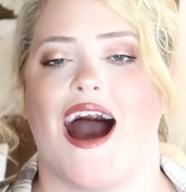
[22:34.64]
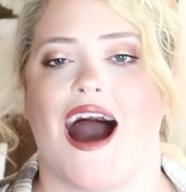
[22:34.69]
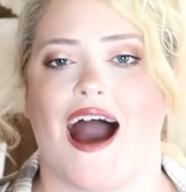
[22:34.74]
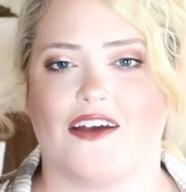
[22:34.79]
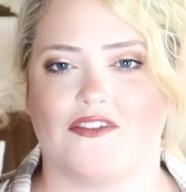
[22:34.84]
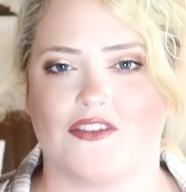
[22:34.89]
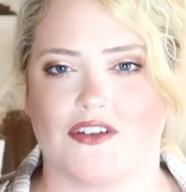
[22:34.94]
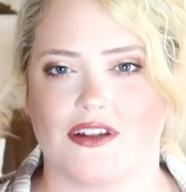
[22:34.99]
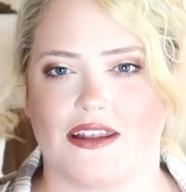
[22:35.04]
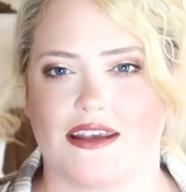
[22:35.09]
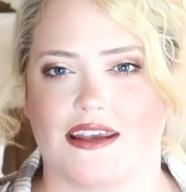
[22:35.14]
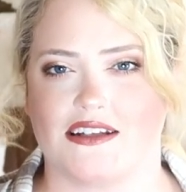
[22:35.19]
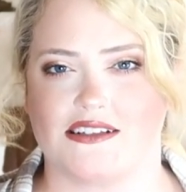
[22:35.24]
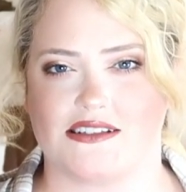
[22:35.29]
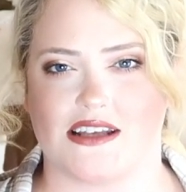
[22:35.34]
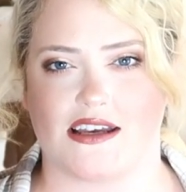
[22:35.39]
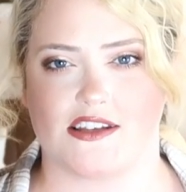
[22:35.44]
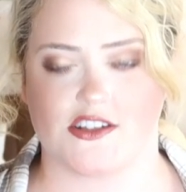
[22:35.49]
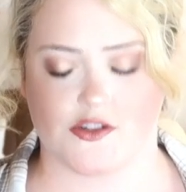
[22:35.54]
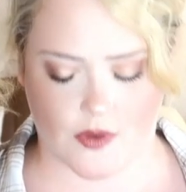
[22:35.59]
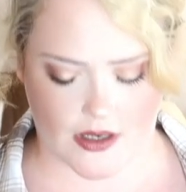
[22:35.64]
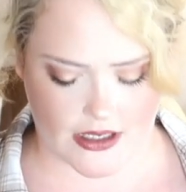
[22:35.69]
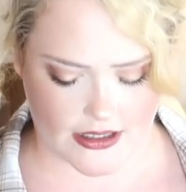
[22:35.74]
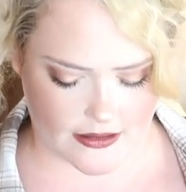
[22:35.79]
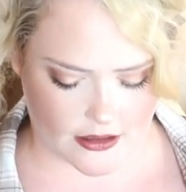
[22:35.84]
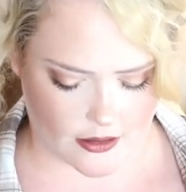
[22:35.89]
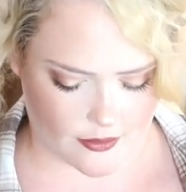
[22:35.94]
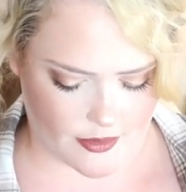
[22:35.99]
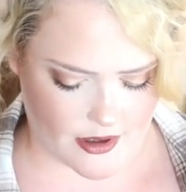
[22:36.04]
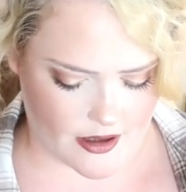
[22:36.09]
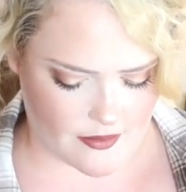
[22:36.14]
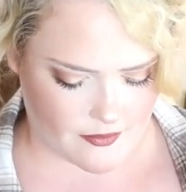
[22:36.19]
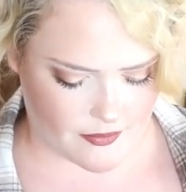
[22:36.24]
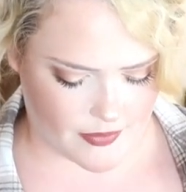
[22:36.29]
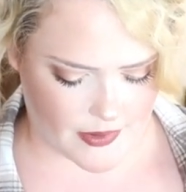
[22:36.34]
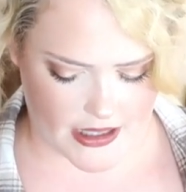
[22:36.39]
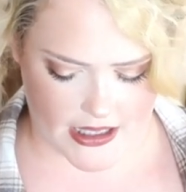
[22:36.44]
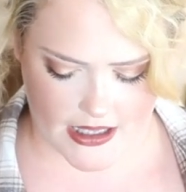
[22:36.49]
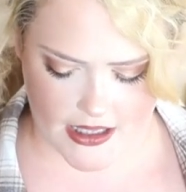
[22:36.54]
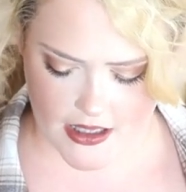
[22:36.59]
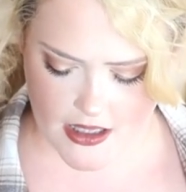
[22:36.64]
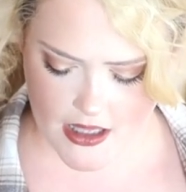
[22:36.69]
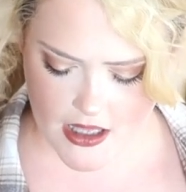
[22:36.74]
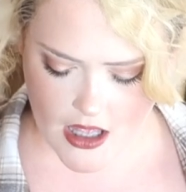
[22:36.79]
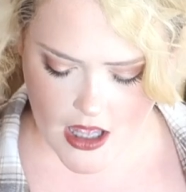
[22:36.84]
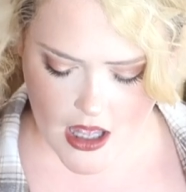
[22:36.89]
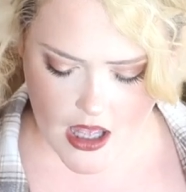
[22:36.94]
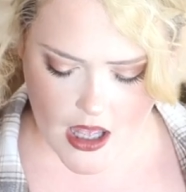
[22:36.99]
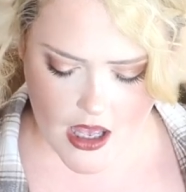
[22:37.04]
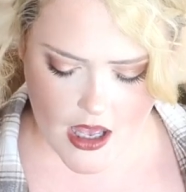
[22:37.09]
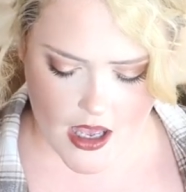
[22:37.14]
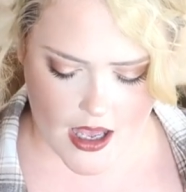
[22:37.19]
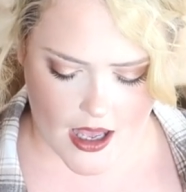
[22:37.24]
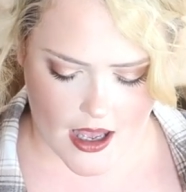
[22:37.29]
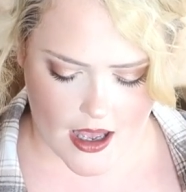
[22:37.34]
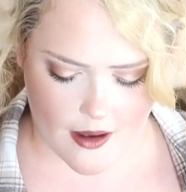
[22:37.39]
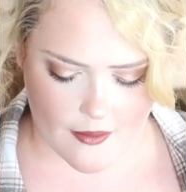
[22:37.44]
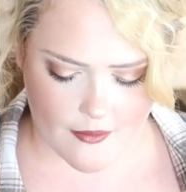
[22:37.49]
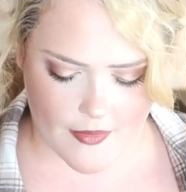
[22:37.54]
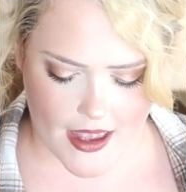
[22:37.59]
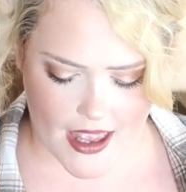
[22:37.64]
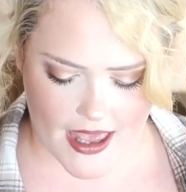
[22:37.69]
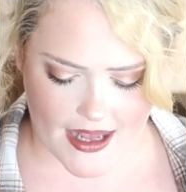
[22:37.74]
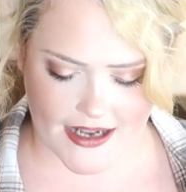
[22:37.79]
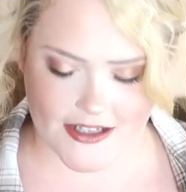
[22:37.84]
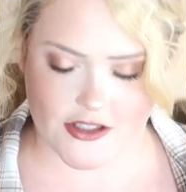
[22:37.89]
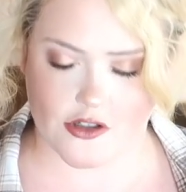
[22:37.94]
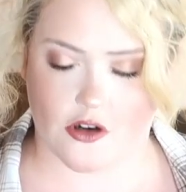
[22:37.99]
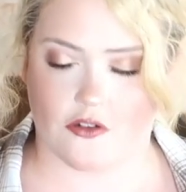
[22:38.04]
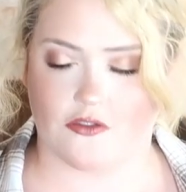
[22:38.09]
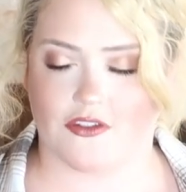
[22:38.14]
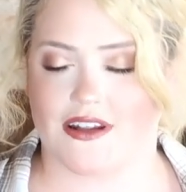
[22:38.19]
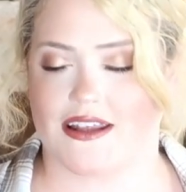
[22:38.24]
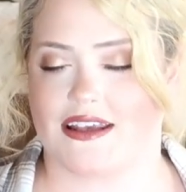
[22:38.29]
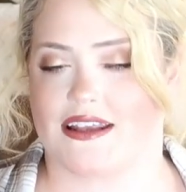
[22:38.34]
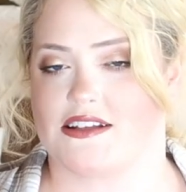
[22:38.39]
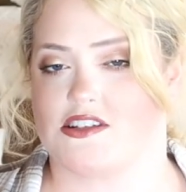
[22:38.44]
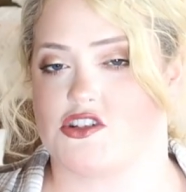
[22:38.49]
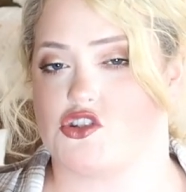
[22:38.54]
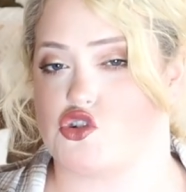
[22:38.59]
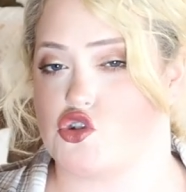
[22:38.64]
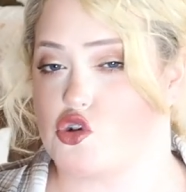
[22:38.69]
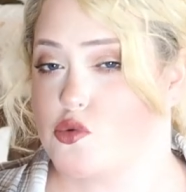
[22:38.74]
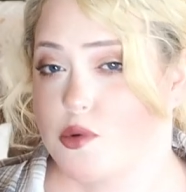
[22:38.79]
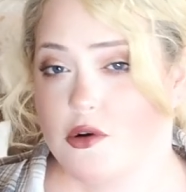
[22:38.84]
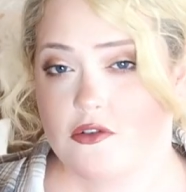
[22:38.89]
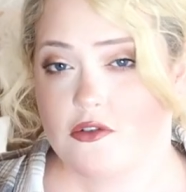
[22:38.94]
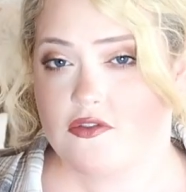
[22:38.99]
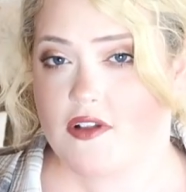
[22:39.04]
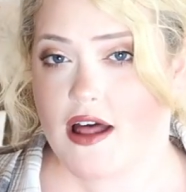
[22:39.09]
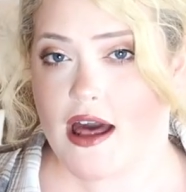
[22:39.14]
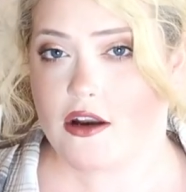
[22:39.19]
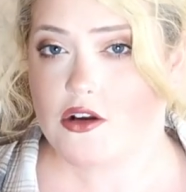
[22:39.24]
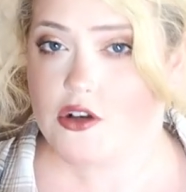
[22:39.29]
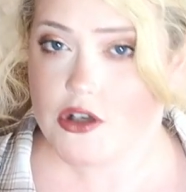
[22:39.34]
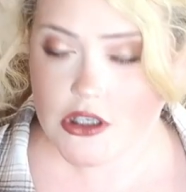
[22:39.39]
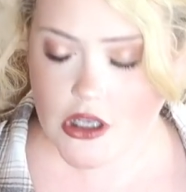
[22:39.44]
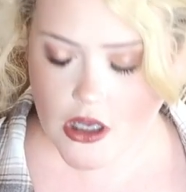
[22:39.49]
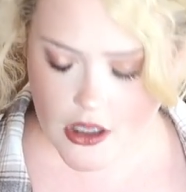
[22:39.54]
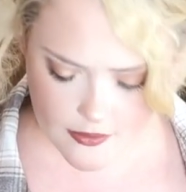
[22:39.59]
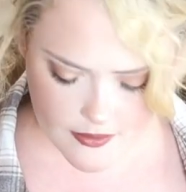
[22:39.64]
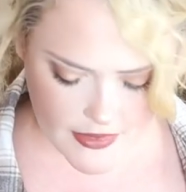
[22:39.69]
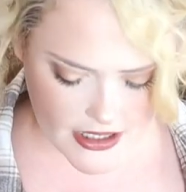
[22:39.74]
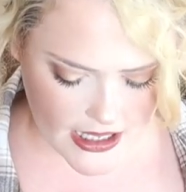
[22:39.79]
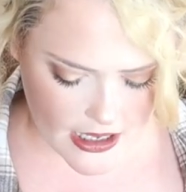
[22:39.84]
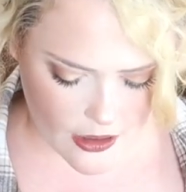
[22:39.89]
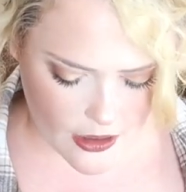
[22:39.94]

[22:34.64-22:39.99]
I feel like it does run a little bit big, and I don't feel like it's super flattering on me.